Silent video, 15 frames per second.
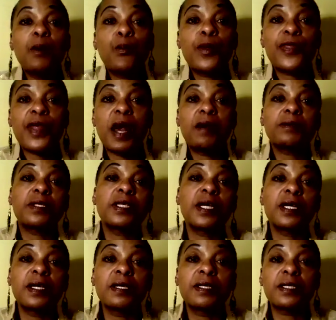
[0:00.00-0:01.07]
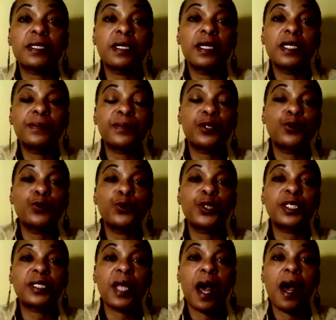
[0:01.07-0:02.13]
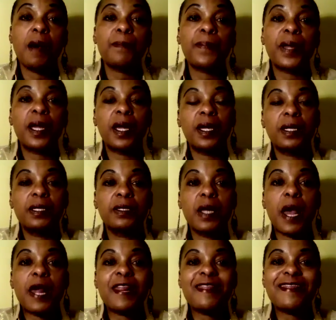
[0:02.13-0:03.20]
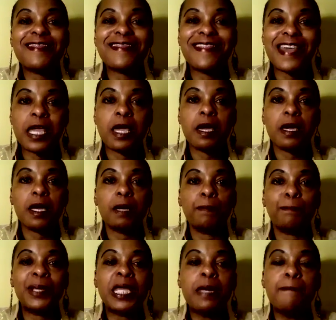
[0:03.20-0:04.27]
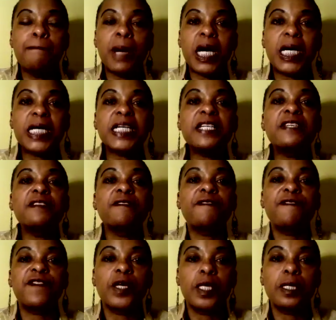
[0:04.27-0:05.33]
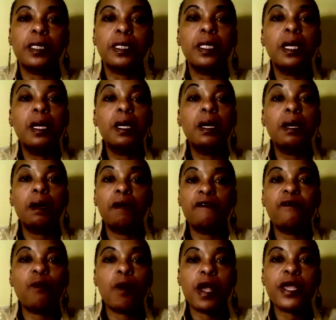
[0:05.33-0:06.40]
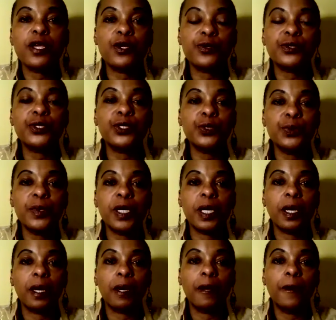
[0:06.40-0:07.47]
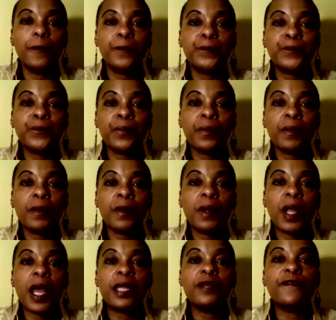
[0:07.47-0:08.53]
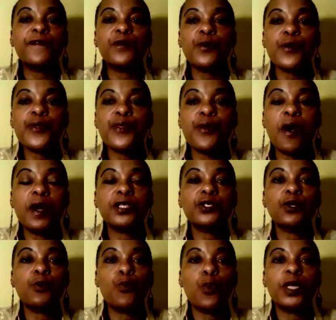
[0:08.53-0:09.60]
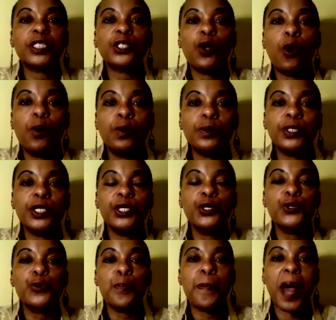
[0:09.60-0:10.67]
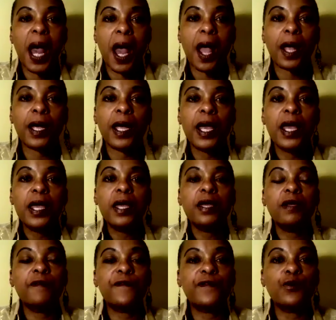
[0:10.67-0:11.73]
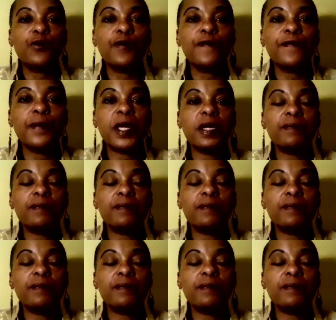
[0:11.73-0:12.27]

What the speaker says: without taking the time to stop and think, be mindful of what you're doing. And if your thoughts are what's holding you back, if your